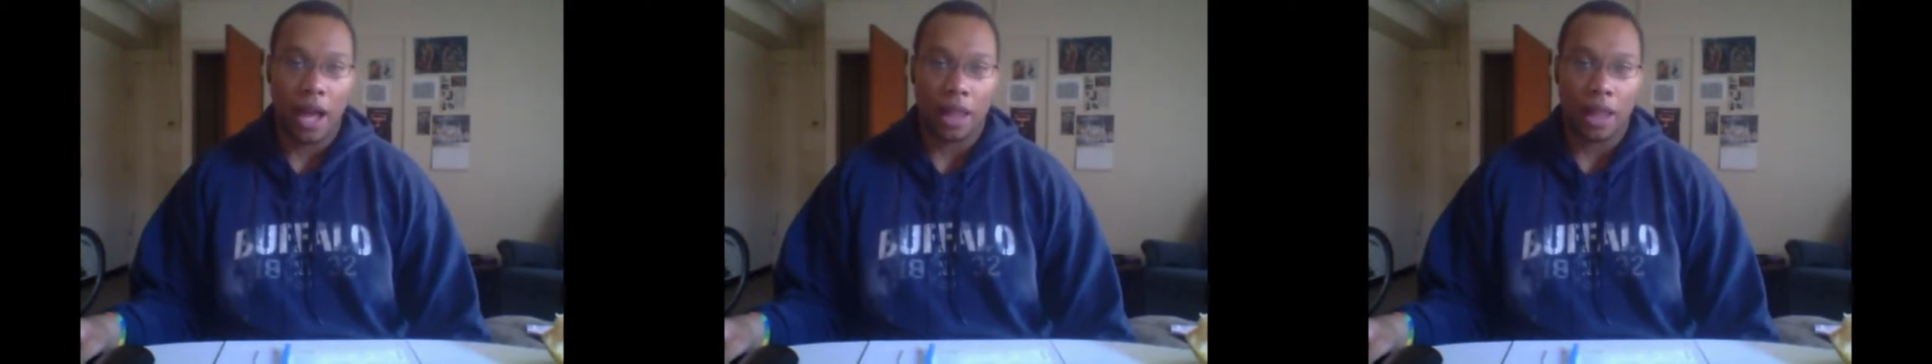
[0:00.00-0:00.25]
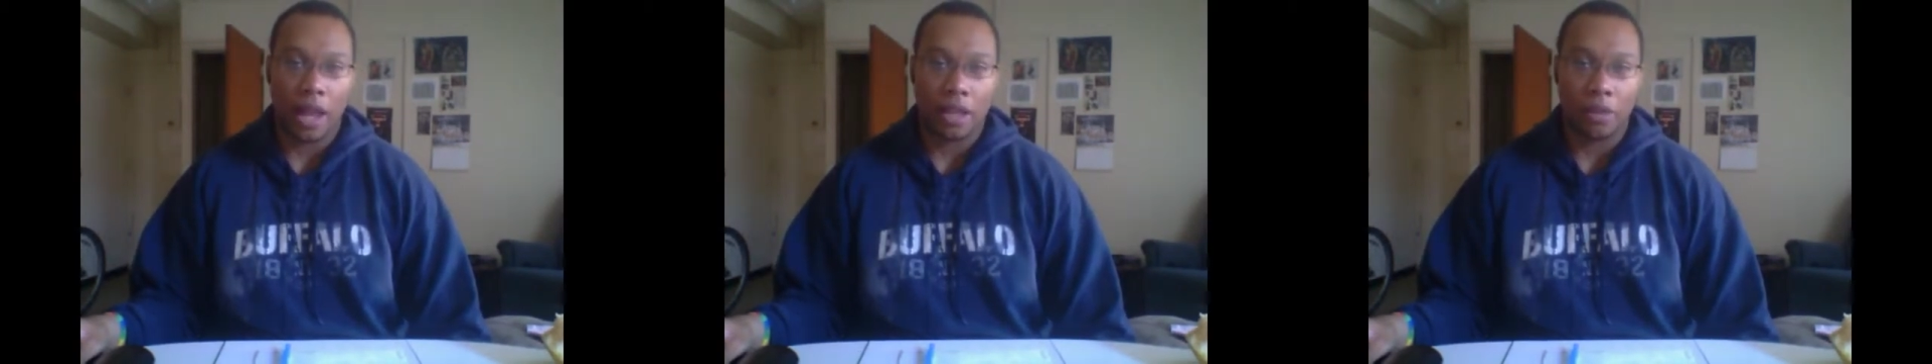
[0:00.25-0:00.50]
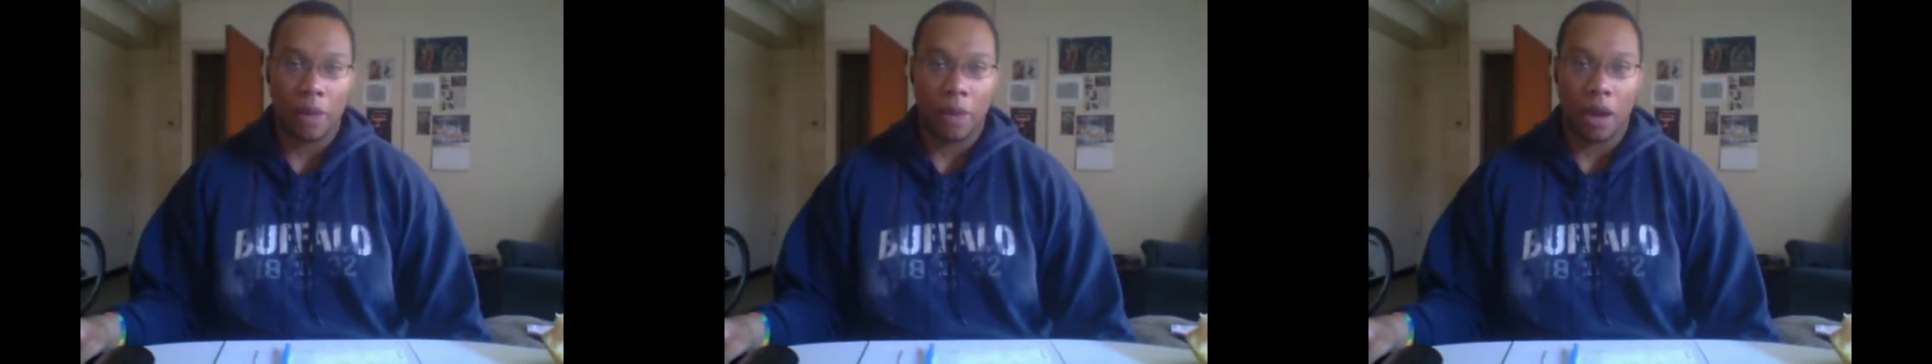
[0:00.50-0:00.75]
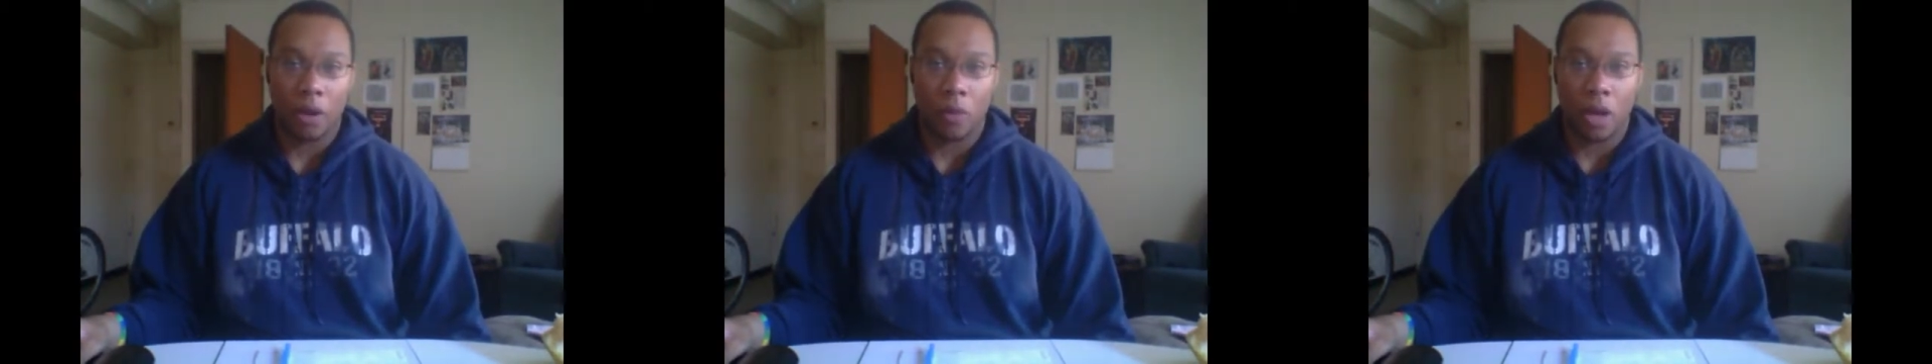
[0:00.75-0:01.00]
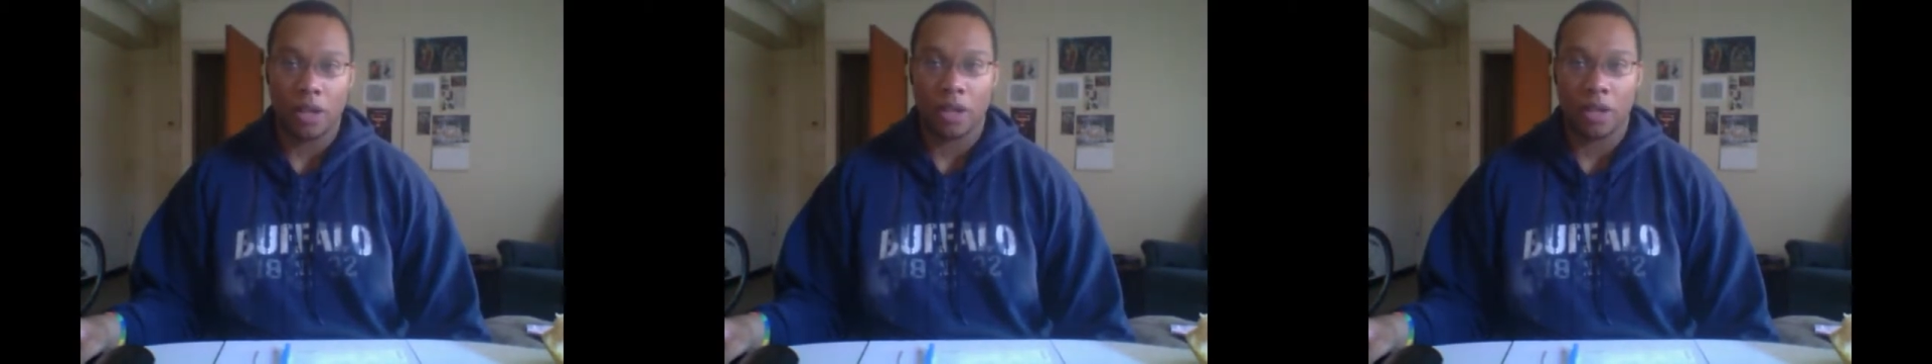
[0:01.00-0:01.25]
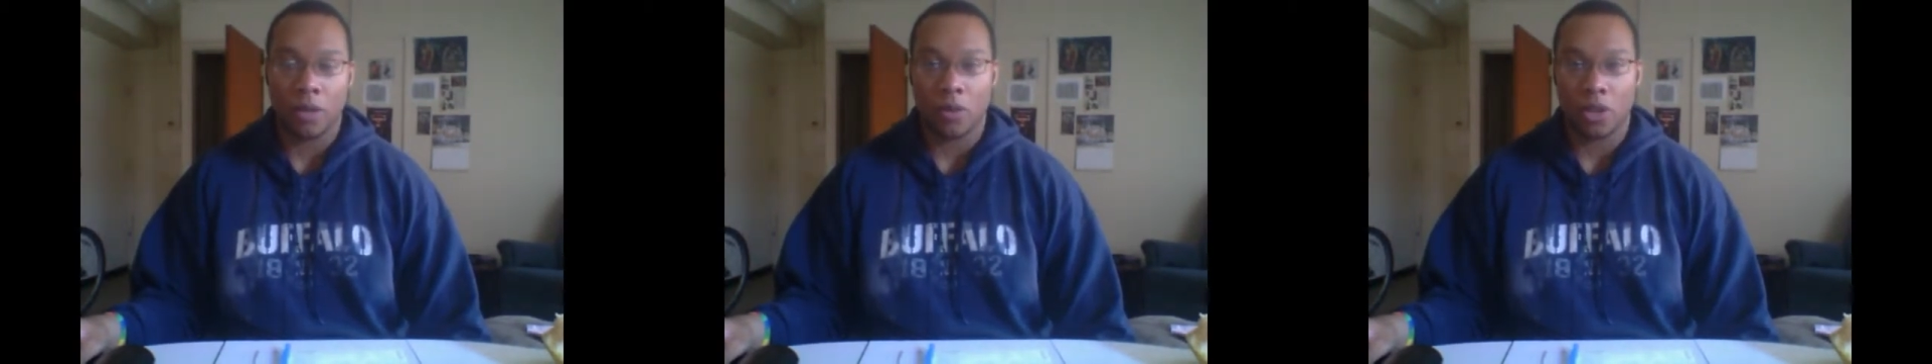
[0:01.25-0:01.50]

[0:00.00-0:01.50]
I liked about it was